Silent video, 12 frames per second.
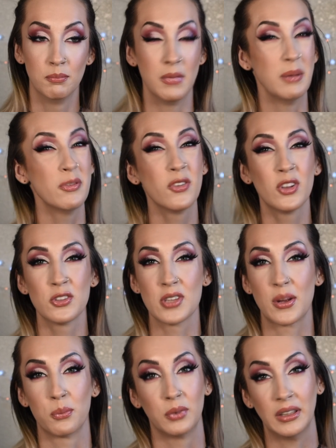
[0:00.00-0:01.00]
maybe for those
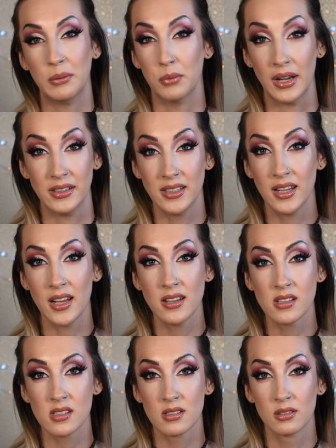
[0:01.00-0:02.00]
like really rainy
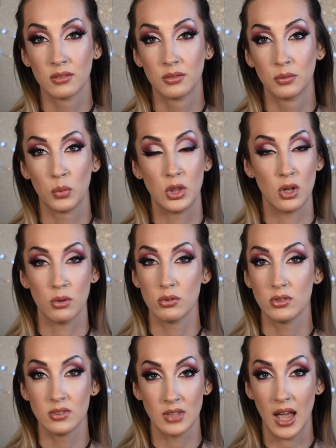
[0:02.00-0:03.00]
days when
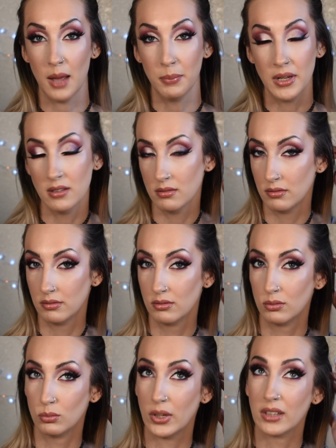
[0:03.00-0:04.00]
those happen,
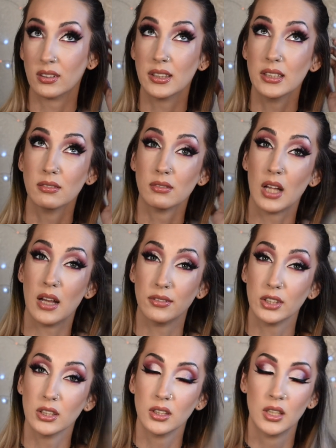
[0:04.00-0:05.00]
rarely
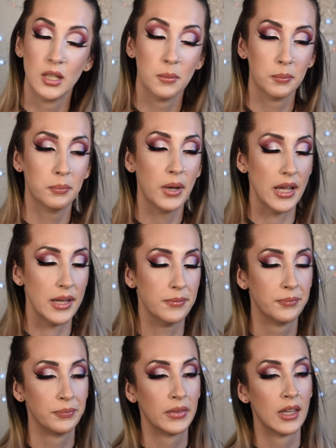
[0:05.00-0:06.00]
ever. But
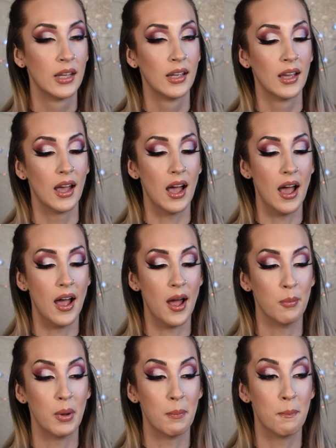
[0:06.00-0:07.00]

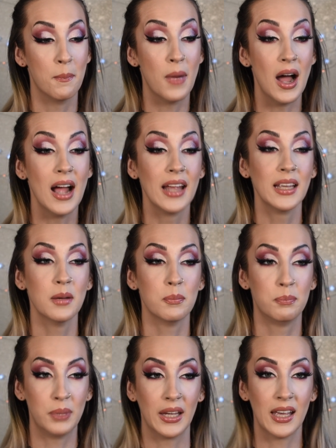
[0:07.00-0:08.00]
um, my
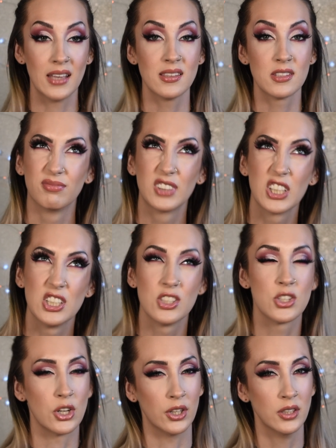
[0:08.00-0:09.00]
biggest
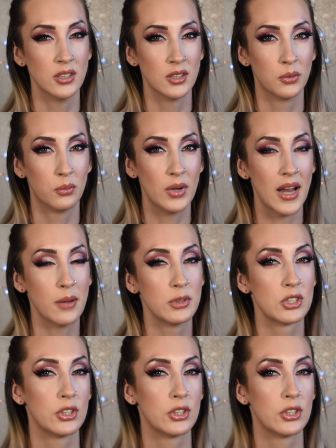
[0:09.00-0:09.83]
concern when I was